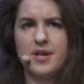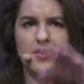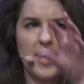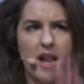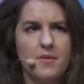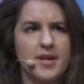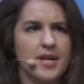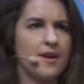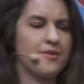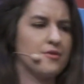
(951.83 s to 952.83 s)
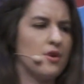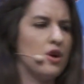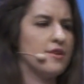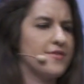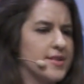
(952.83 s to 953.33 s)
like, okay, I want to get through
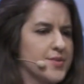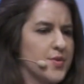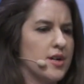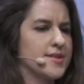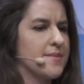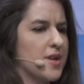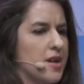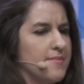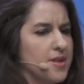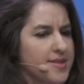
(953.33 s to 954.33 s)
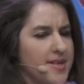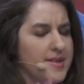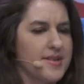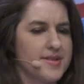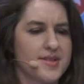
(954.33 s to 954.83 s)
all of these words, I'm going to build
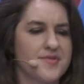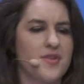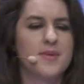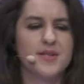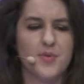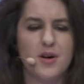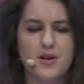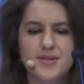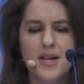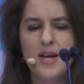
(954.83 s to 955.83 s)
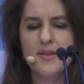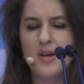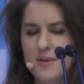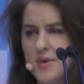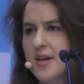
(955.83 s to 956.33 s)
sentences from these words,
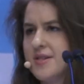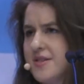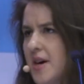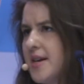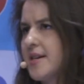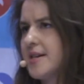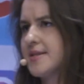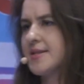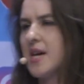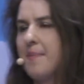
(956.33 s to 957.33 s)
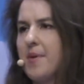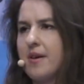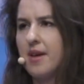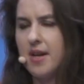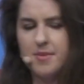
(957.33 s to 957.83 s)
then I'm going to divide it into
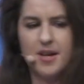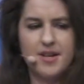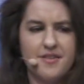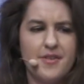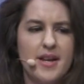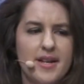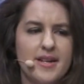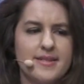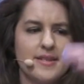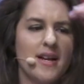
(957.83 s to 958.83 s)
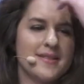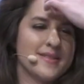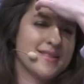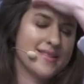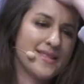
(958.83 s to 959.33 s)
topic, then I'm going to divide it into
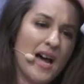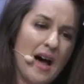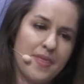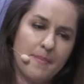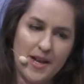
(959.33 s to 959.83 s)
lessons. It's not the